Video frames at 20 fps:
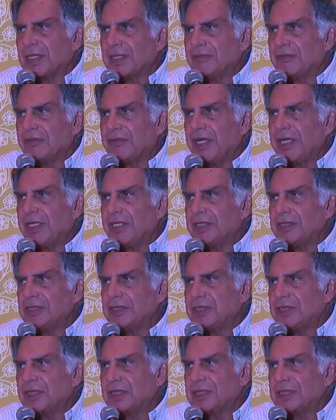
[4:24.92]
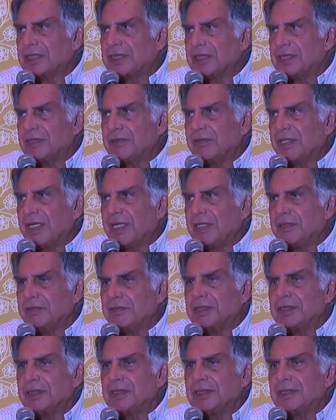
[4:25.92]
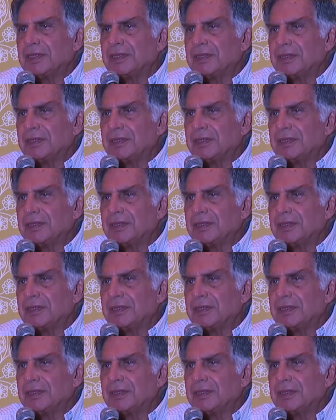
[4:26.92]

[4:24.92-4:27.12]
a fair and just environment,